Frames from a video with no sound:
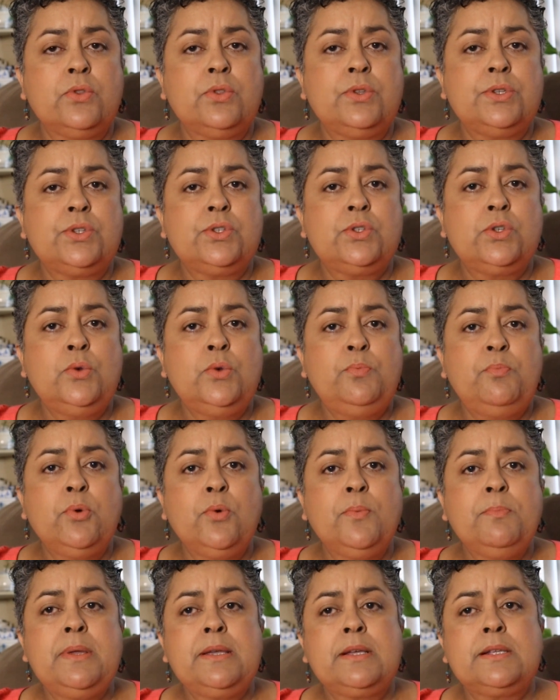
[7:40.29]
the Super
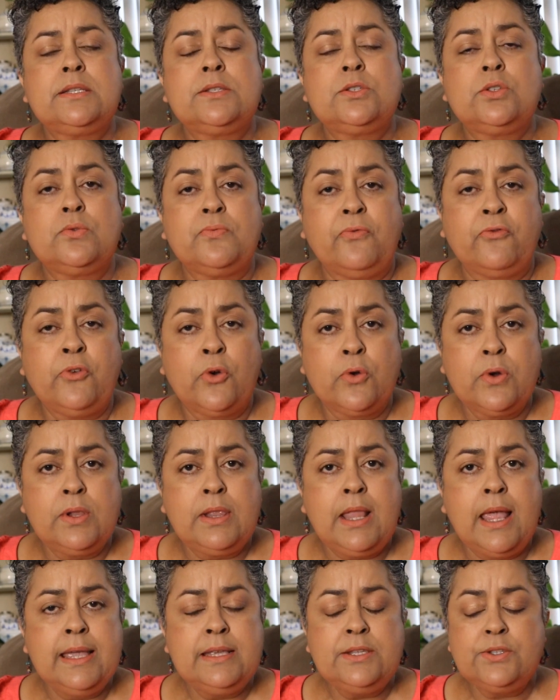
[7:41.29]
Mix
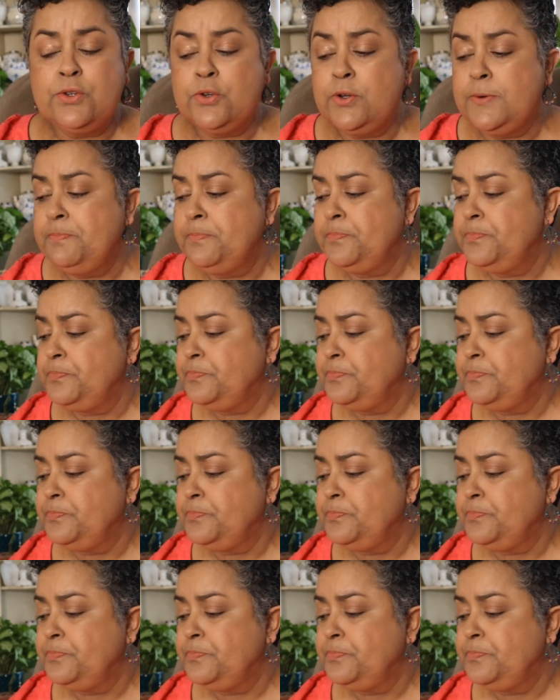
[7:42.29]
fertilizer.